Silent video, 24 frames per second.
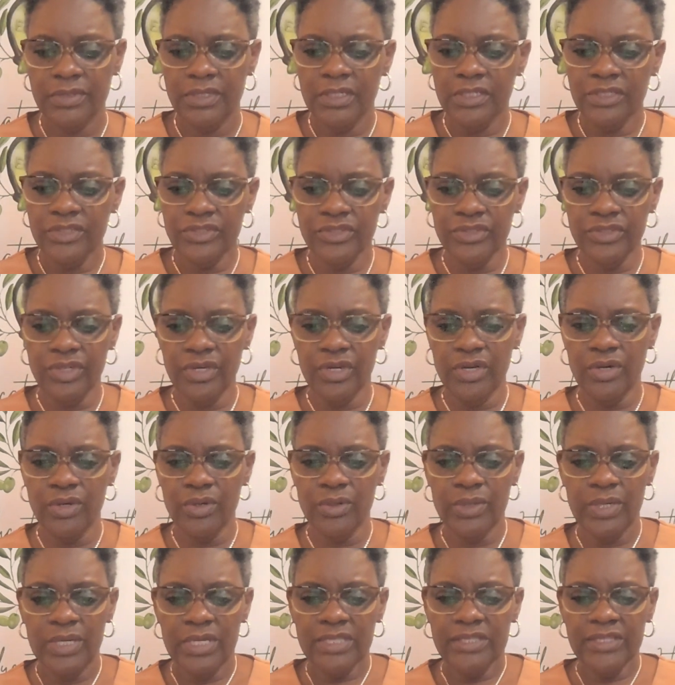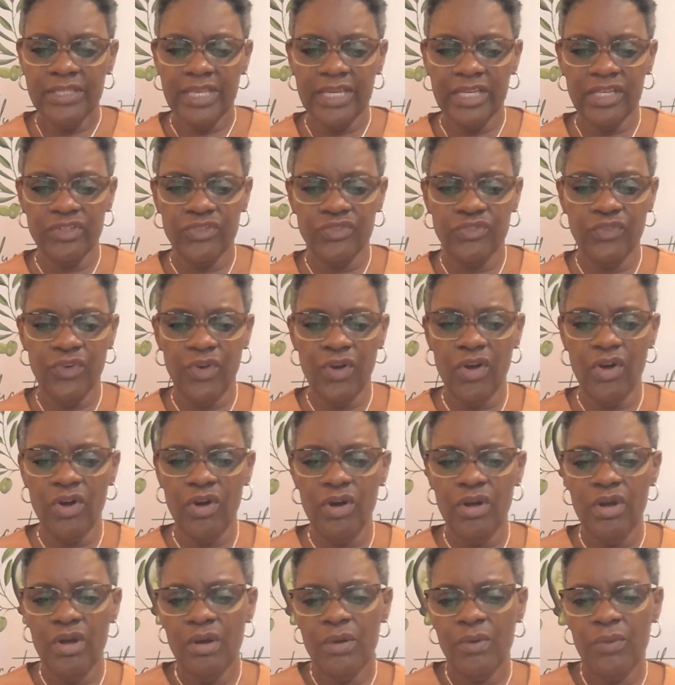They could
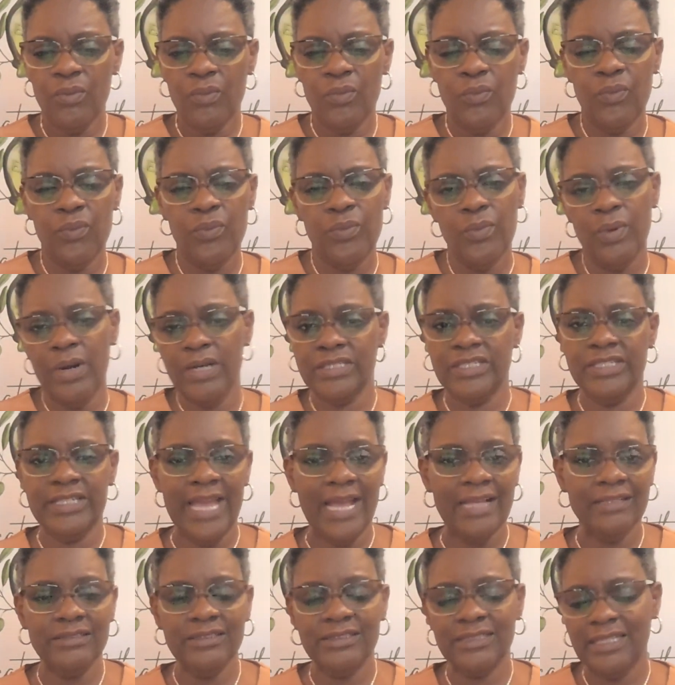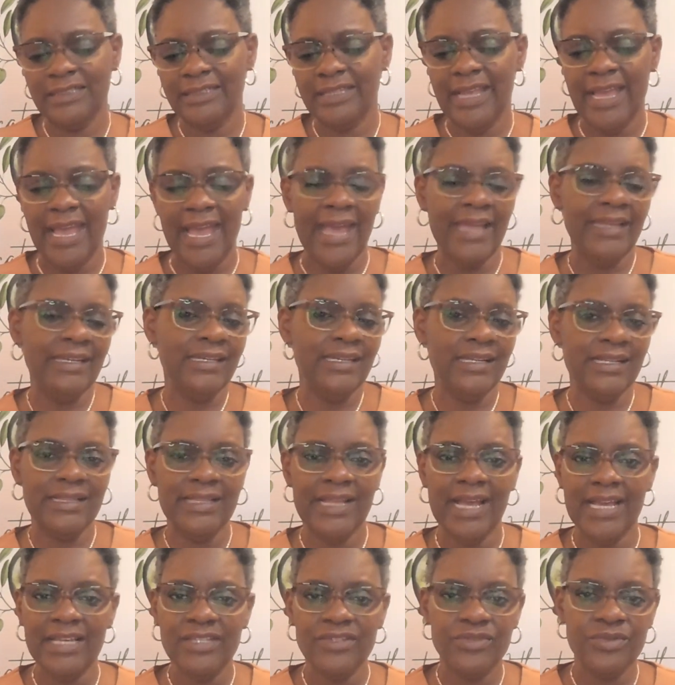draw a challenge that they had in the
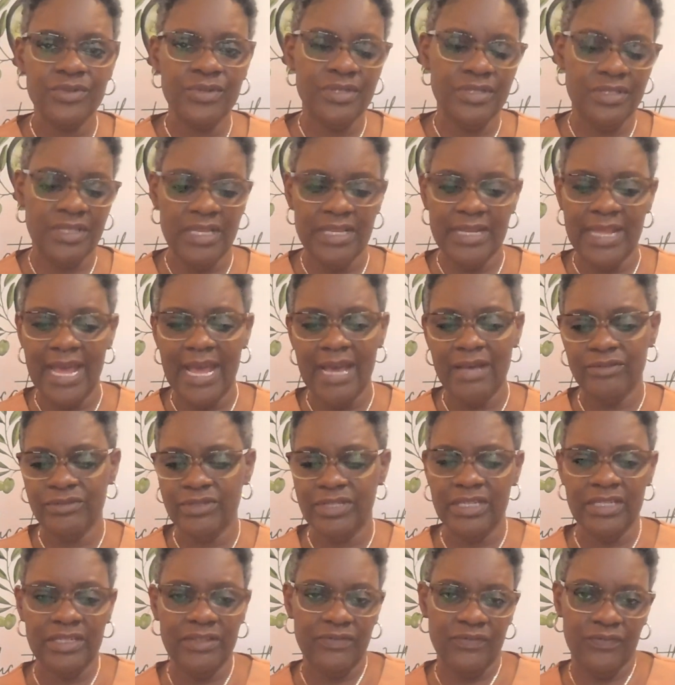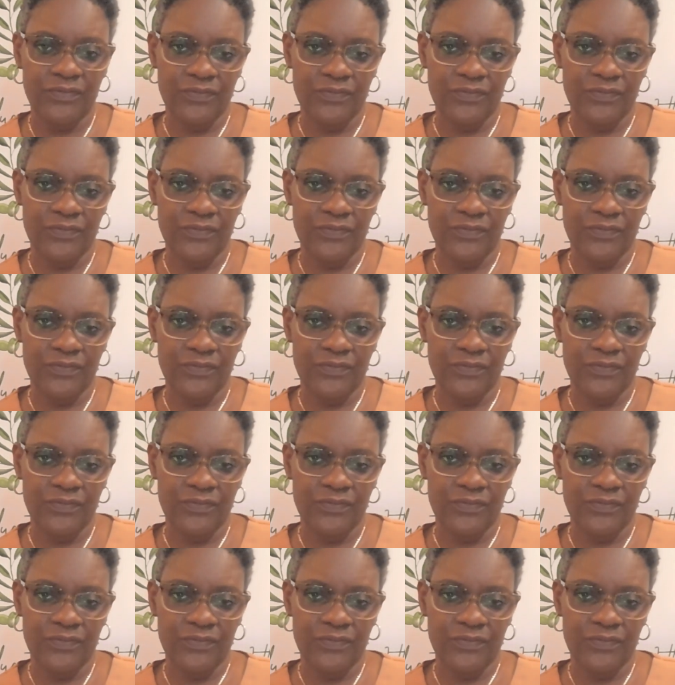class, and then how they